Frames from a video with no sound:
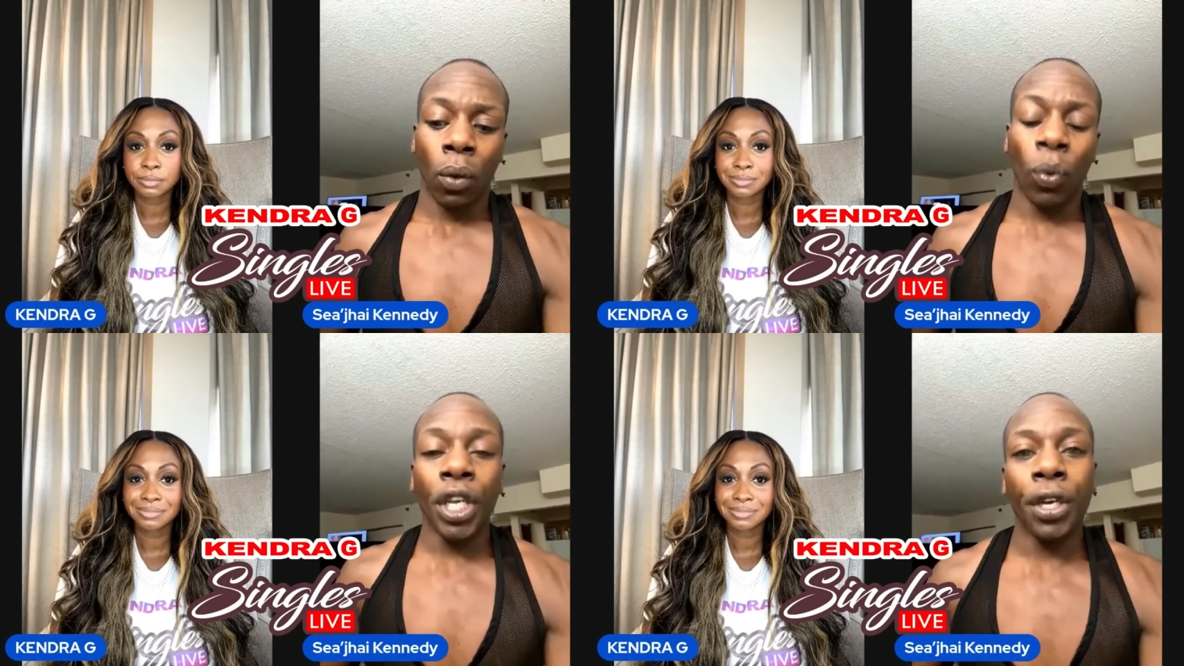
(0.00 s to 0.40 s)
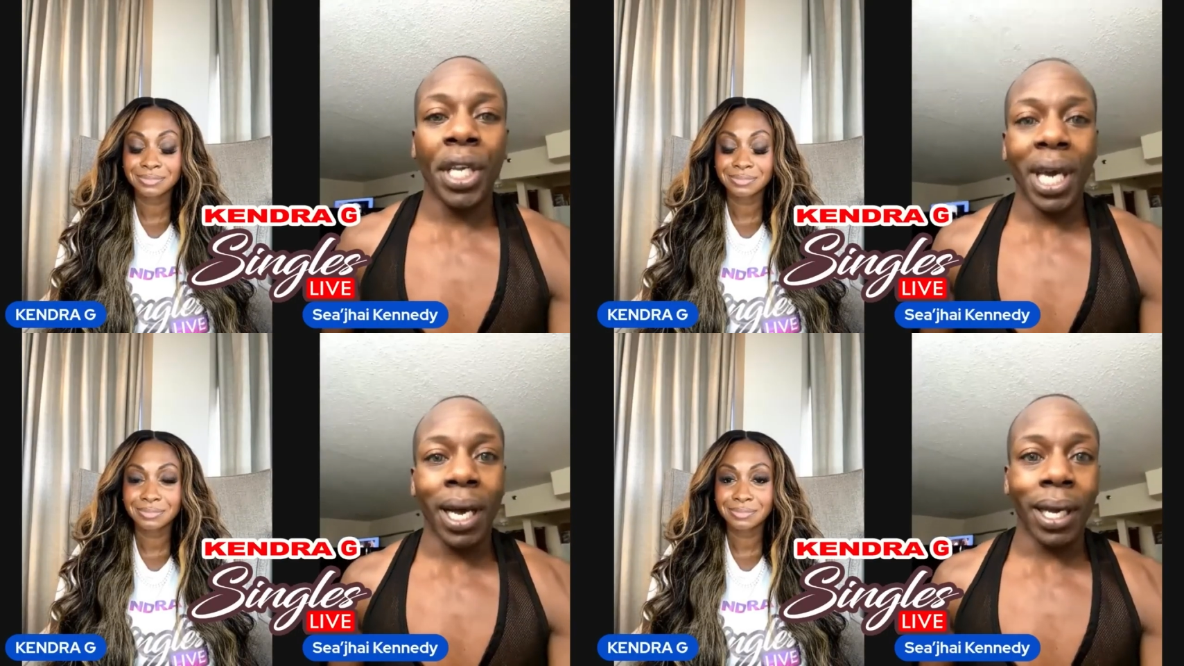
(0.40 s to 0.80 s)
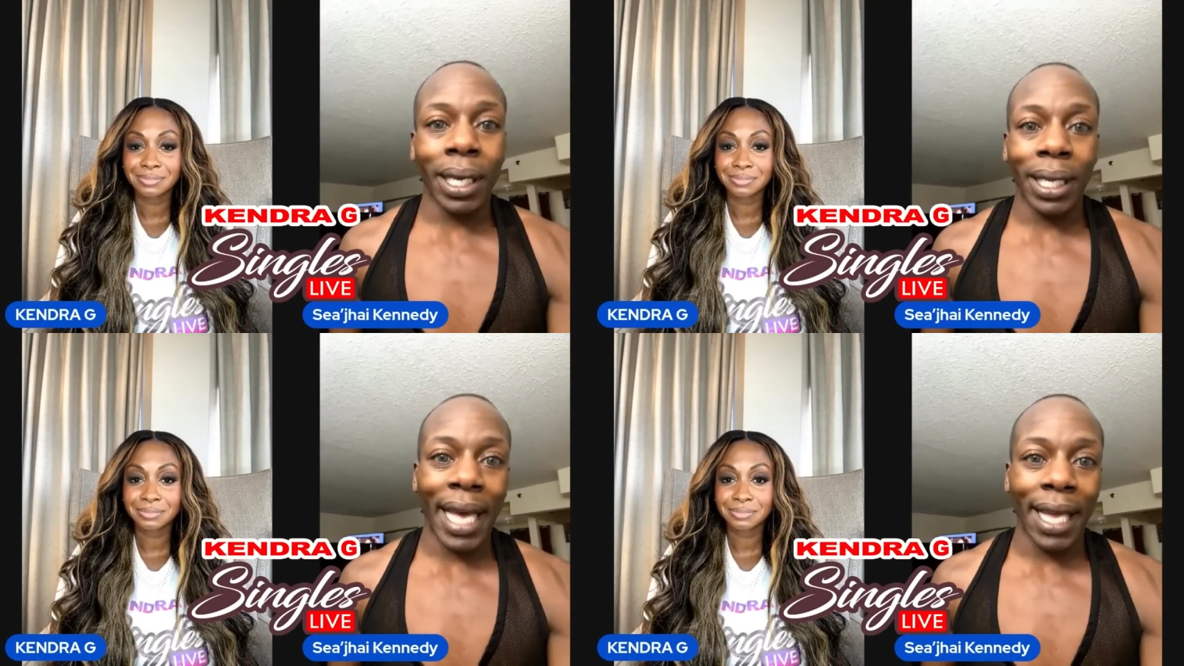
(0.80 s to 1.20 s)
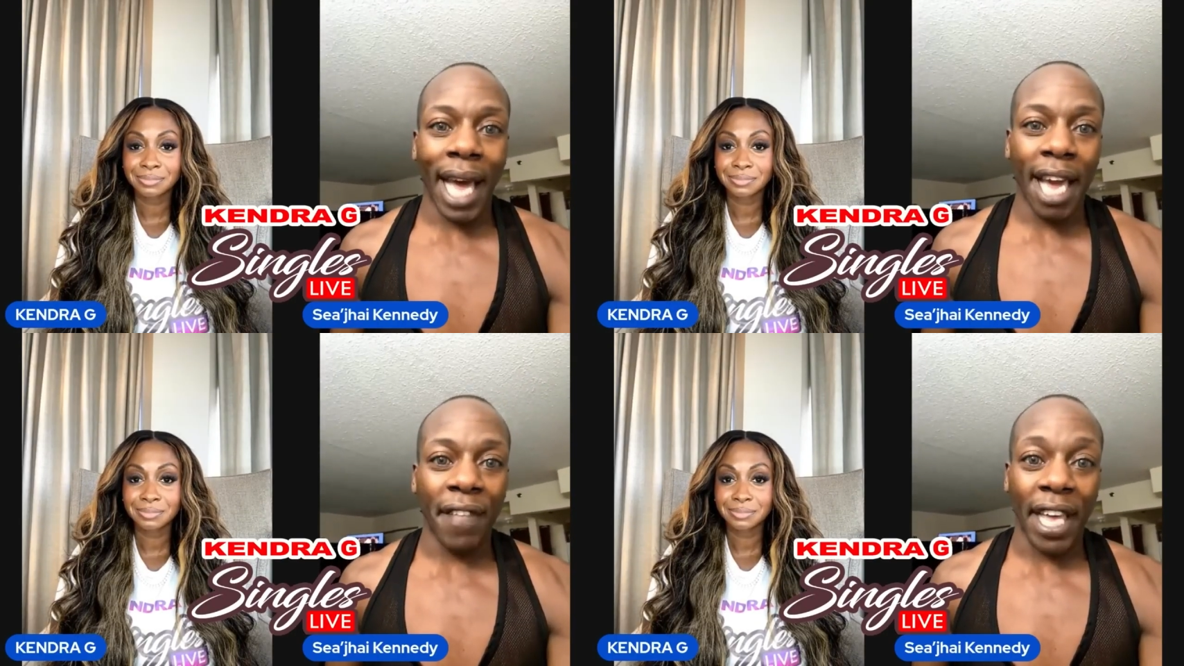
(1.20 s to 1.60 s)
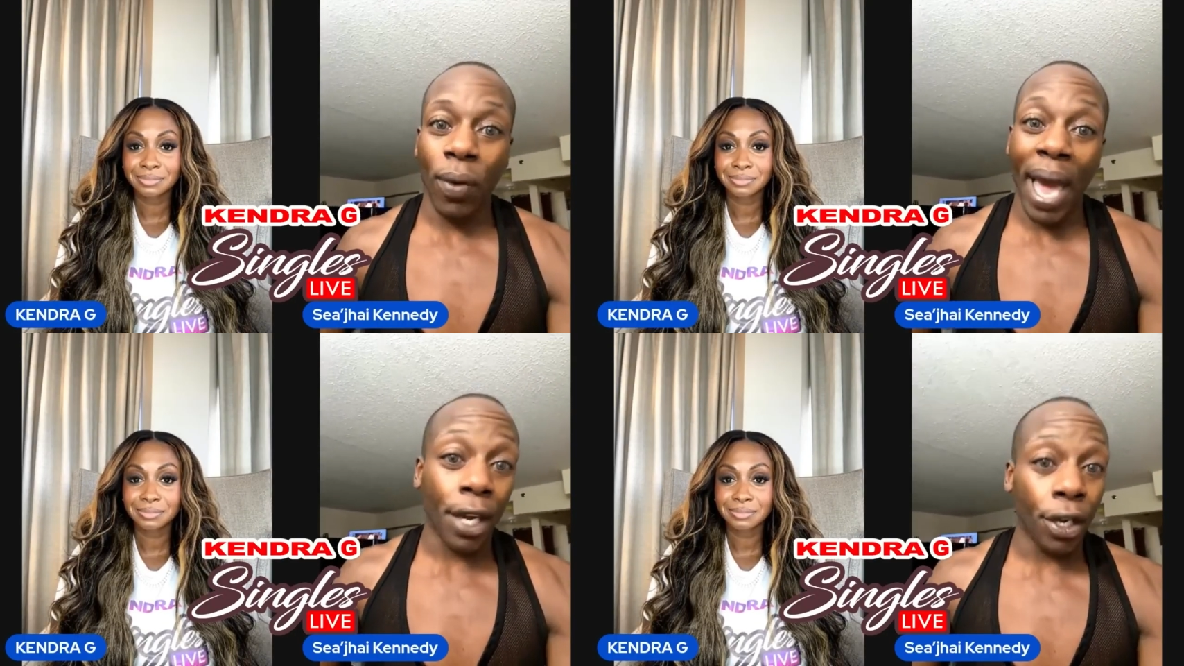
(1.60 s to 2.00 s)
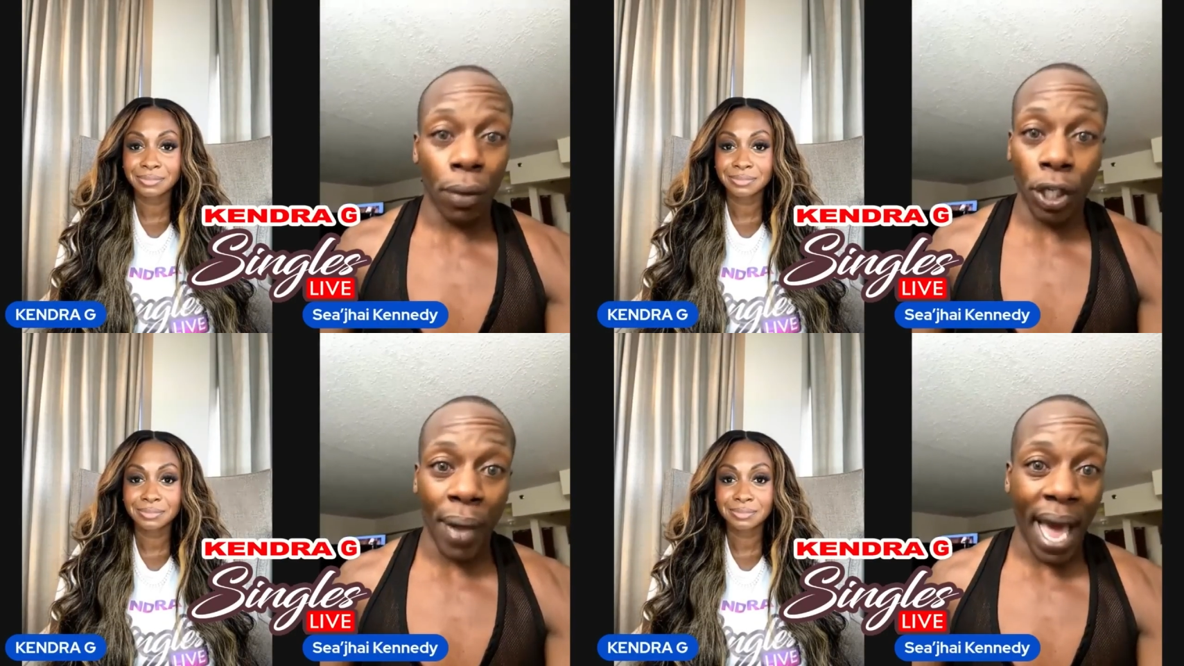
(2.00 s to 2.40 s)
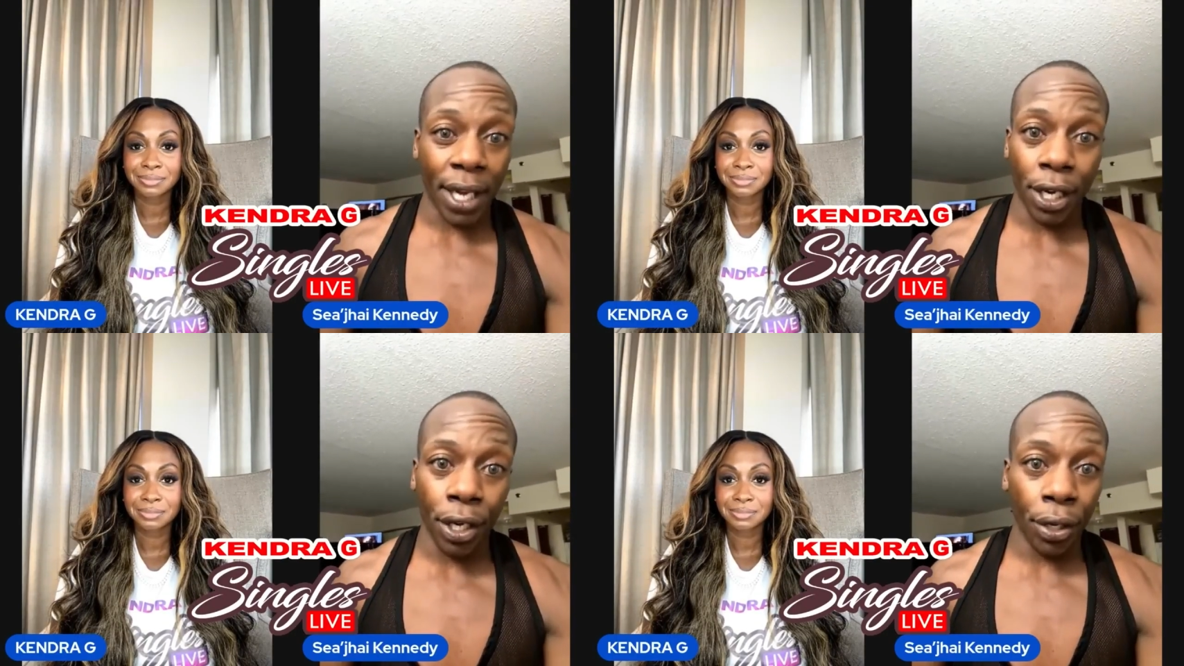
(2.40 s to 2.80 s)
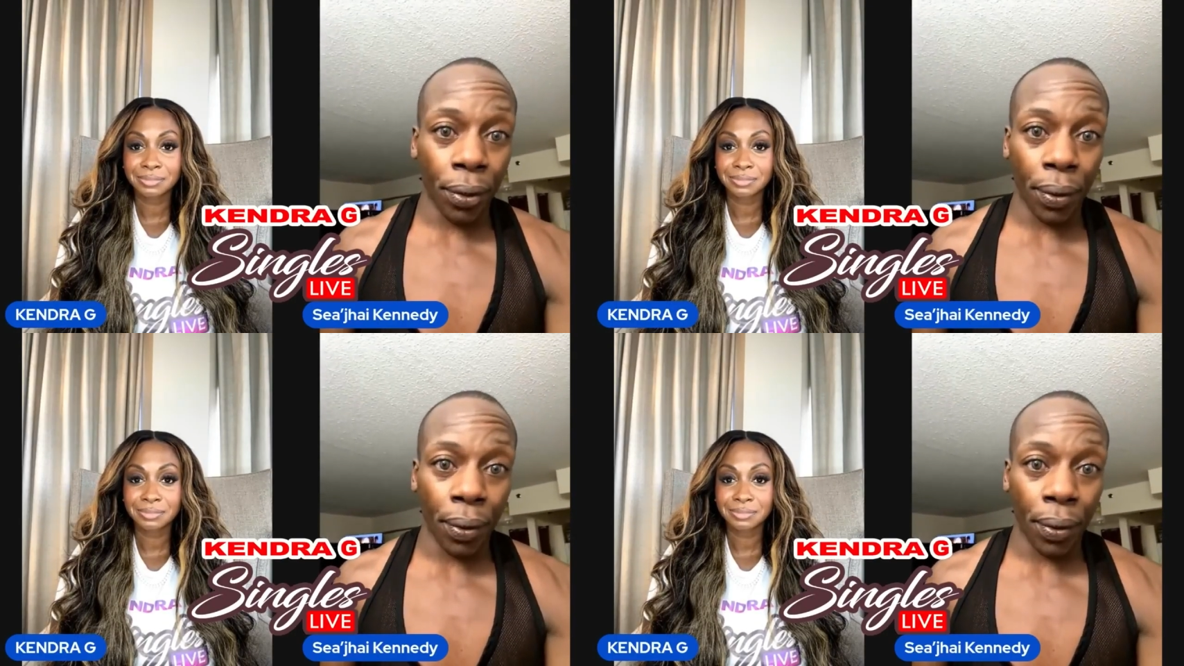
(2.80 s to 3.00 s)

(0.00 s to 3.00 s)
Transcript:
Speaker 1: when you're young and in that life, like, you had to do what you had to do.